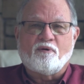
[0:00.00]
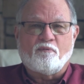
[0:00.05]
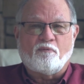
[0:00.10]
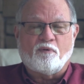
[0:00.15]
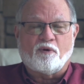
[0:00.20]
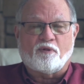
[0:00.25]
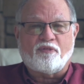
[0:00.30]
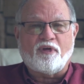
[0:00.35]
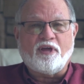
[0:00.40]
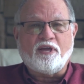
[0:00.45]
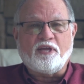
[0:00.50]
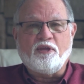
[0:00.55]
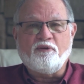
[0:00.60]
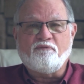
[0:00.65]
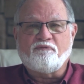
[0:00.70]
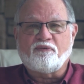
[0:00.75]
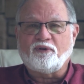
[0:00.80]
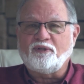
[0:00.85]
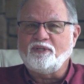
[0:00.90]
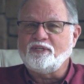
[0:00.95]
Well, thank you
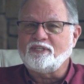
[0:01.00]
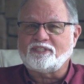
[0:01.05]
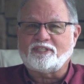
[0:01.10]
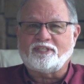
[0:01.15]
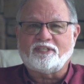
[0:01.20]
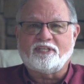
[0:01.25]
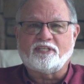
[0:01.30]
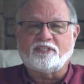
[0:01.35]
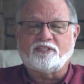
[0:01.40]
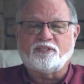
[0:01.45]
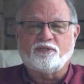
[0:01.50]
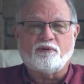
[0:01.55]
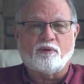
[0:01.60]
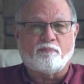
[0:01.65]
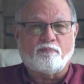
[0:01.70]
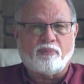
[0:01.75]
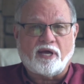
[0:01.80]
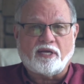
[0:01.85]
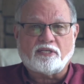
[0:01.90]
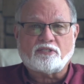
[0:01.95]
for listening to A
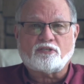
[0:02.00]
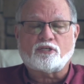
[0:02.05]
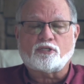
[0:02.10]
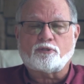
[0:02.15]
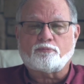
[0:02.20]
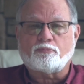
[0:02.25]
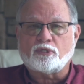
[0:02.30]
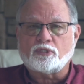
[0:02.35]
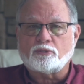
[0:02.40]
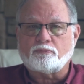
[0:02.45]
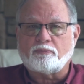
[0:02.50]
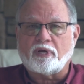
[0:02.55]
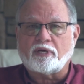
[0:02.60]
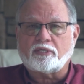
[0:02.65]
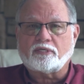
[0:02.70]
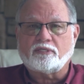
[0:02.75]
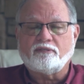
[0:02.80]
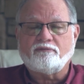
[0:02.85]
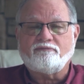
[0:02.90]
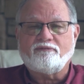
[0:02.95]
Pastor's
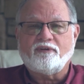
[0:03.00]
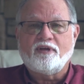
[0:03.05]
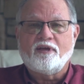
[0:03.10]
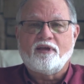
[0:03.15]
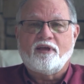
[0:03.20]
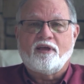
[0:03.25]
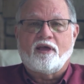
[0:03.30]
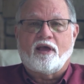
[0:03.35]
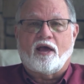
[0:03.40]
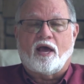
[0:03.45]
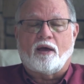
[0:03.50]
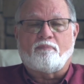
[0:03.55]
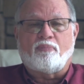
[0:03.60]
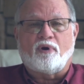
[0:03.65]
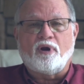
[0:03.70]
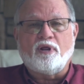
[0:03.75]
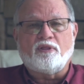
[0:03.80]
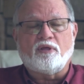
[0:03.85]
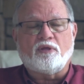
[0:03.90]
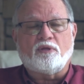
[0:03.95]
Perspective. I
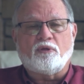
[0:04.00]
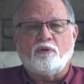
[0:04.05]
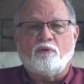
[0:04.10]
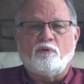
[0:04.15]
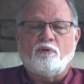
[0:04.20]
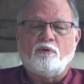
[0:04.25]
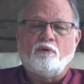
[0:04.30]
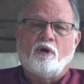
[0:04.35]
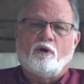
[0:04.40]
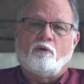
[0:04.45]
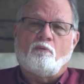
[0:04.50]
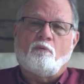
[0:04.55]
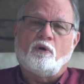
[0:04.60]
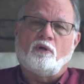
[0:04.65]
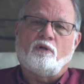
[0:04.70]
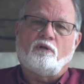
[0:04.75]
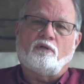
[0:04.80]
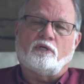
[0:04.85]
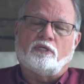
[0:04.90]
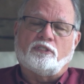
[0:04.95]
pray that you
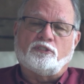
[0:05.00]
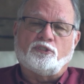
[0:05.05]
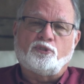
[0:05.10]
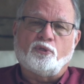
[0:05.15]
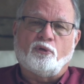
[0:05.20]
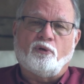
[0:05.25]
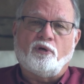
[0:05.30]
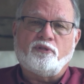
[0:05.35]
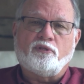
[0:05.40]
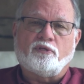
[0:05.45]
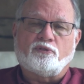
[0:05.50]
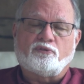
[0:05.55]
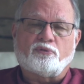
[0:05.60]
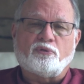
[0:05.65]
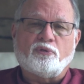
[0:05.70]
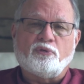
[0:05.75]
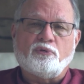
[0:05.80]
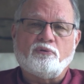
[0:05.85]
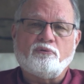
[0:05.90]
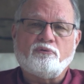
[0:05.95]
will enjoy the
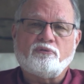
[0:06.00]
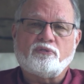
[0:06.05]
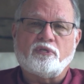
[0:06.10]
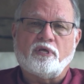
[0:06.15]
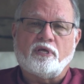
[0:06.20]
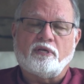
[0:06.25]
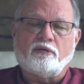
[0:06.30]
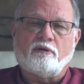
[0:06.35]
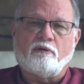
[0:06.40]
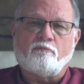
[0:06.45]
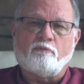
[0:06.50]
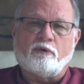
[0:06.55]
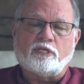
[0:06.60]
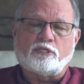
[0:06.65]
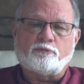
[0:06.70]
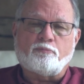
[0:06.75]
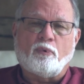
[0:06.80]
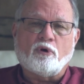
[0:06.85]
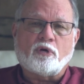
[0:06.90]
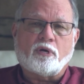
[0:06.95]
truths that we
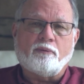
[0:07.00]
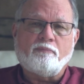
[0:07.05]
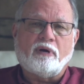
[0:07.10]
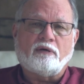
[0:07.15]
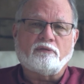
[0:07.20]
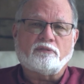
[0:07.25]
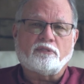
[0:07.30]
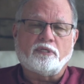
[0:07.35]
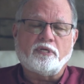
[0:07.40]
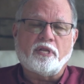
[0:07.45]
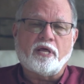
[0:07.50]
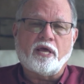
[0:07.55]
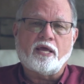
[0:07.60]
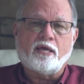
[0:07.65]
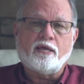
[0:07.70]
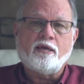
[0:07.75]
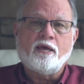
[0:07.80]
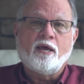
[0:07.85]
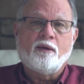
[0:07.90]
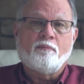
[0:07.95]
spoke about
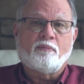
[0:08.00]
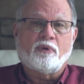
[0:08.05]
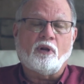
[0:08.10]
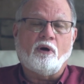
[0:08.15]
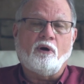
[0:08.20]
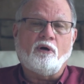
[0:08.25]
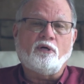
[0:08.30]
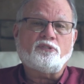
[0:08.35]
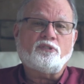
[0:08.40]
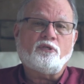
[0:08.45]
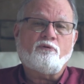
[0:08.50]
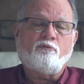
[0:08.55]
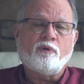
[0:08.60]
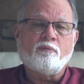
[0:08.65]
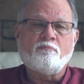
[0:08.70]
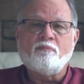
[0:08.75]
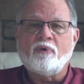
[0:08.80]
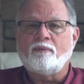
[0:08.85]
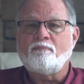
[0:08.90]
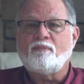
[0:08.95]
today, but also
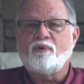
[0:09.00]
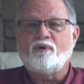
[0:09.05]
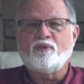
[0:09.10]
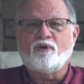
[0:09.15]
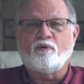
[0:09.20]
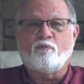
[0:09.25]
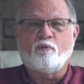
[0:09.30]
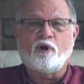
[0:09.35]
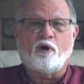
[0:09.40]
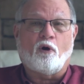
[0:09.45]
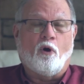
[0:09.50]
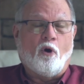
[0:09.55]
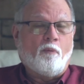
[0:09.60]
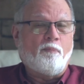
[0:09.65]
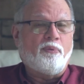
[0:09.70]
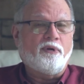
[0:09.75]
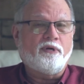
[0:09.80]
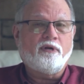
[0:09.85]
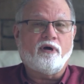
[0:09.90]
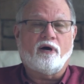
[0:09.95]
remember that we're
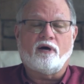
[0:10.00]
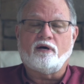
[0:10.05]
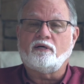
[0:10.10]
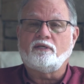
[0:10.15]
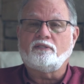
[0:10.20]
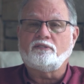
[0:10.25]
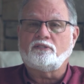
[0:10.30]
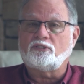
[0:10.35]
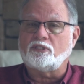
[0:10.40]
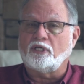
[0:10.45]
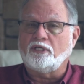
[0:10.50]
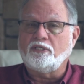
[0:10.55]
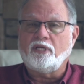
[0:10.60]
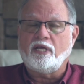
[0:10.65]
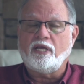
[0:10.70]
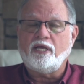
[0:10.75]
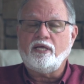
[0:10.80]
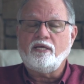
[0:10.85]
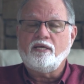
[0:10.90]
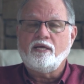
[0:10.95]
open on
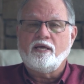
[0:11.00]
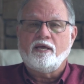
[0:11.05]
Sunday,